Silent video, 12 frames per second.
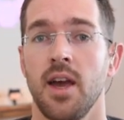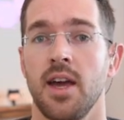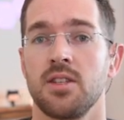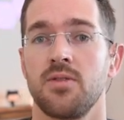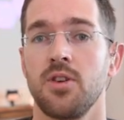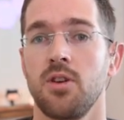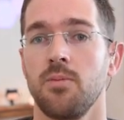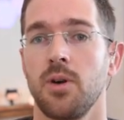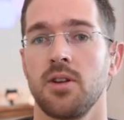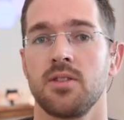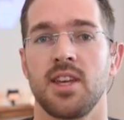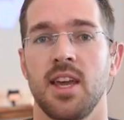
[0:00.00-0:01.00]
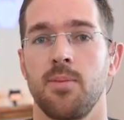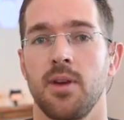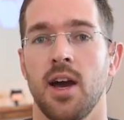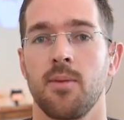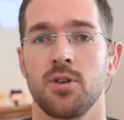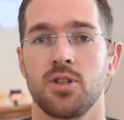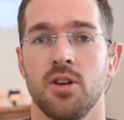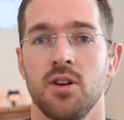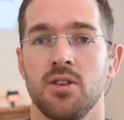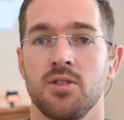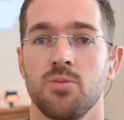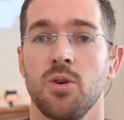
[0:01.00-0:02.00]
And as ViewComponent's API matures,